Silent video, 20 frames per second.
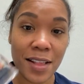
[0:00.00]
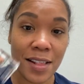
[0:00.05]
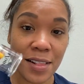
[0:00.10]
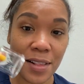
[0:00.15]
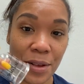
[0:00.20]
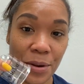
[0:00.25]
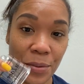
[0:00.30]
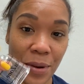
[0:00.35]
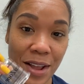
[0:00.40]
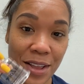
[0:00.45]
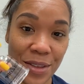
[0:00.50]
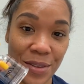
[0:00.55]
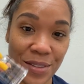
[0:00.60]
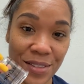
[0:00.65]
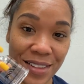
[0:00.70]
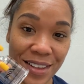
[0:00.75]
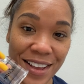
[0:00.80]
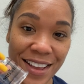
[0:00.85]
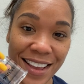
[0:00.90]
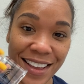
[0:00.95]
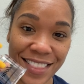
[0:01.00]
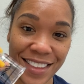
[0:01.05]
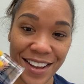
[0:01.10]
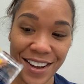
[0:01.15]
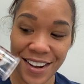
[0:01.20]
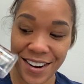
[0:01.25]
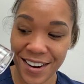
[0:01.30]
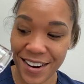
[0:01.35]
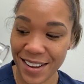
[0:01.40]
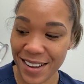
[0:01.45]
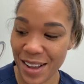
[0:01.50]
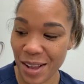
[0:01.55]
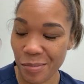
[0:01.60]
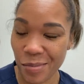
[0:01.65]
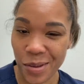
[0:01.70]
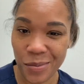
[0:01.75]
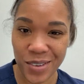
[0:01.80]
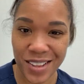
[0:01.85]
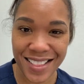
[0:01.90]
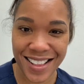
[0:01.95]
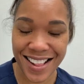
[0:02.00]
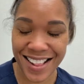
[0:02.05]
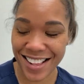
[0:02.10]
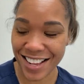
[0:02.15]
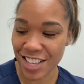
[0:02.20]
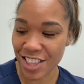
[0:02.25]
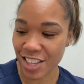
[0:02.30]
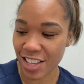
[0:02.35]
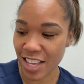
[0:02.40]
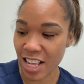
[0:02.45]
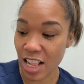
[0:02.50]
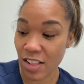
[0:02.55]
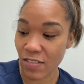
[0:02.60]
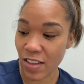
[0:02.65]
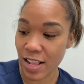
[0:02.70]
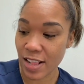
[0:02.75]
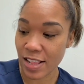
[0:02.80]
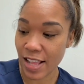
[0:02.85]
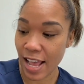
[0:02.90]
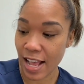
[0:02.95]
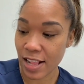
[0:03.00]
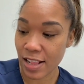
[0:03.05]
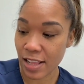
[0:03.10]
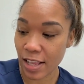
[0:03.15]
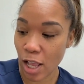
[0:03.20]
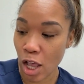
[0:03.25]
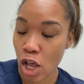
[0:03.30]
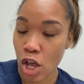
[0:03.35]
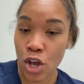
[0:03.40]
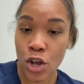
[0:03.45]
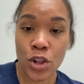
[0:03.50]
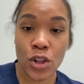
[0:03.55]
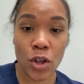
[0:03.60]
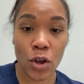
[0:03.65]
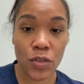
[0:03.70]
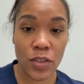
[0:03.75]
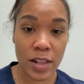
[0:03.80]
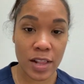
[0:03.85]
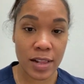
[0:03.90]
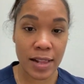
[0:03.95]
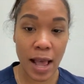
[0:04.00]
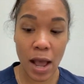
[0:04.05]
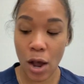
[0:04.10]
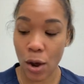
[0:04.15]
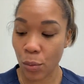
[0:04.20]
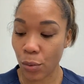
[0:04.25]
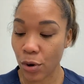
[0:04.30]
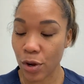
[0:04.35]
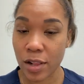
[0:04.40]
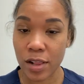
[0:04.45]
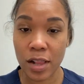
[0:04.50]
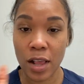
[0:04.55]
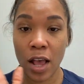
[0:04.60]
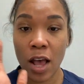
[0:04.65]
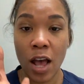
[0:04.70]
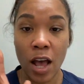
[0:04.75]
So I use the hard cupping with the suction. It's fantastic. So this is how it works.